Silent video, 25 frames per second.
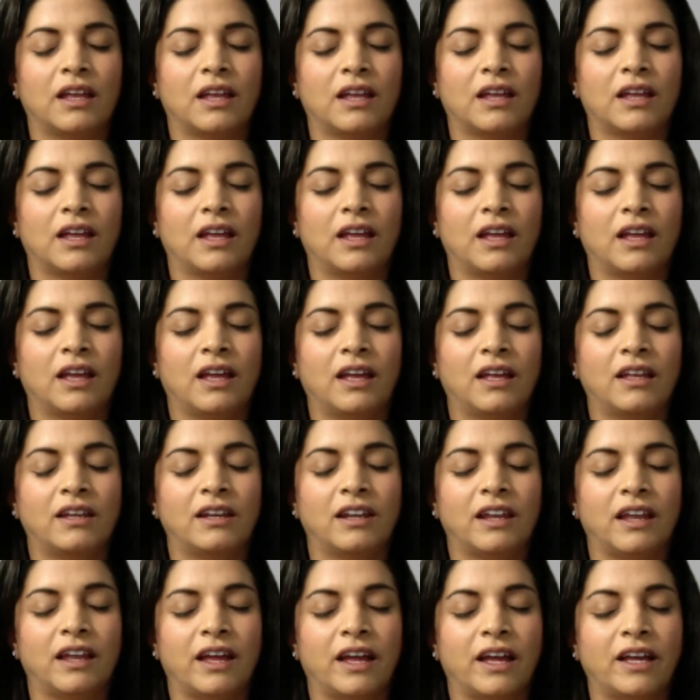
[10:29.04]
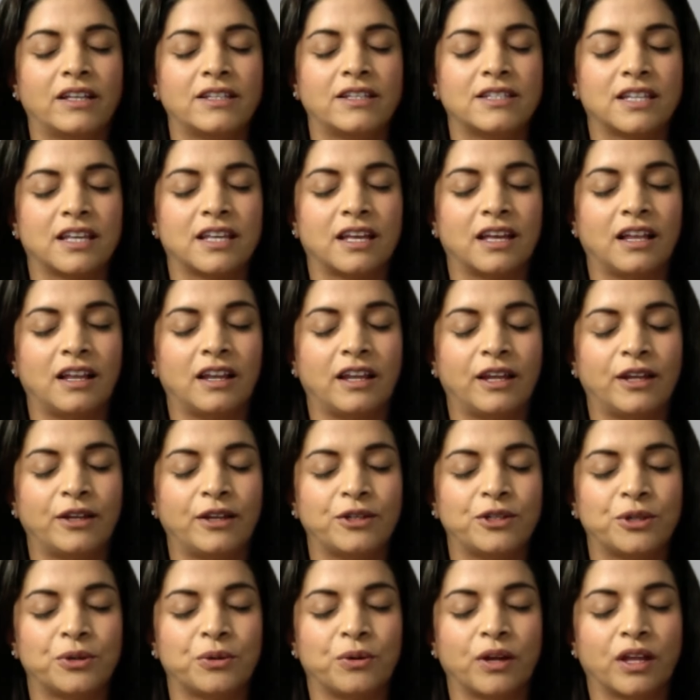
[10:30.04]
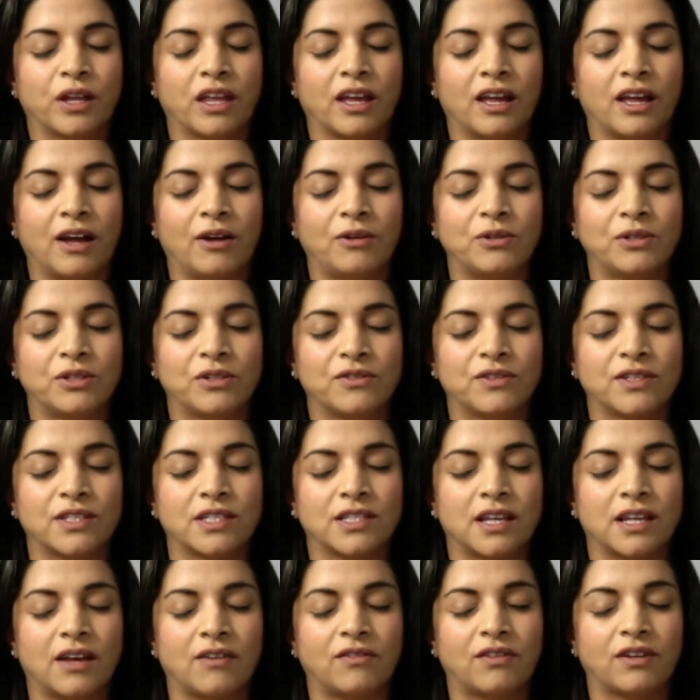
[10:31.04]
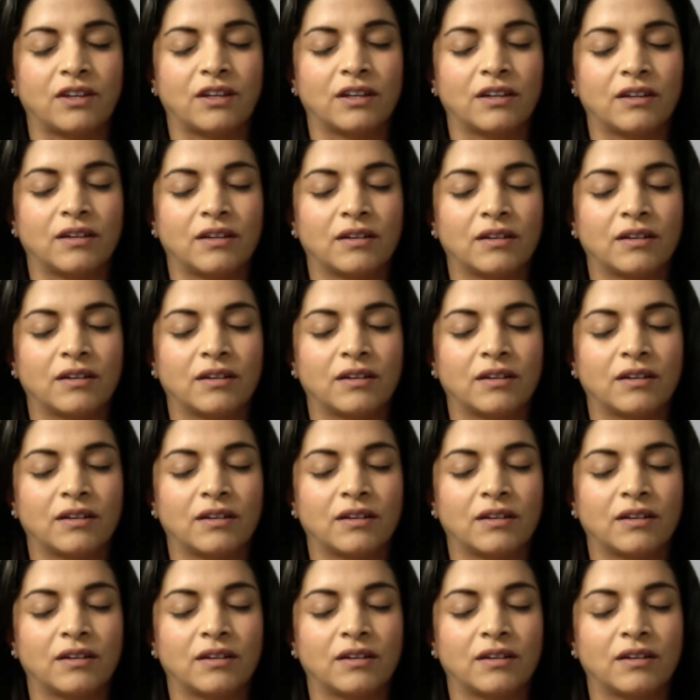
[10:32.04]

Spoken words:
and exhaling to a count of 7.